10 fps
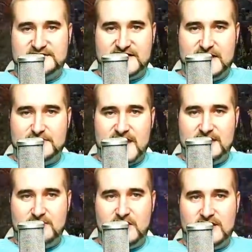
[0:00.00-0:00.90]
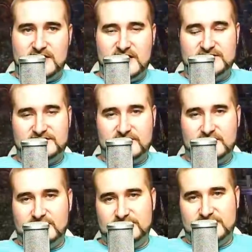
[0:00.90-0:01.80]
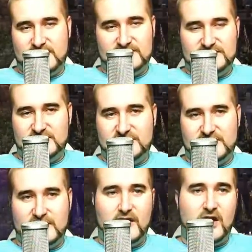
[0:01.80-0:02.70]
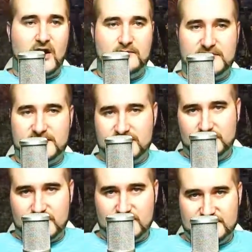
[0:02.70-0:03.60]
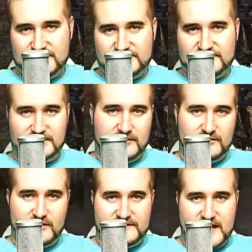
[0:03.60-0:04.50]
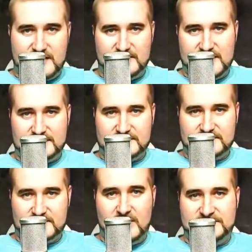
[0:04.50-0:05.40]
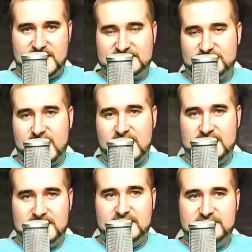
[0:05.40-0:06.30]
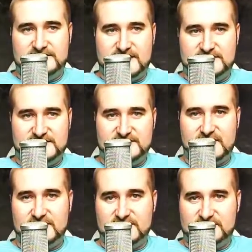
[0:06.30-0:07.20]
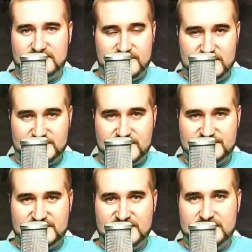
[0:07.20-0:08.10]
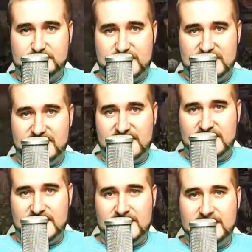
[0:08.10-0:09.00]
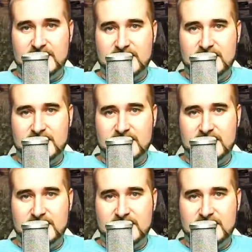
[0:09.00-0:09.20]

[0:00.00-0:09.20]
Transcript: keep that in mind, guys. So don't go, oh, but Gil got this and Gil got that. Like that's great. He's testing something. So if you're interested in PVE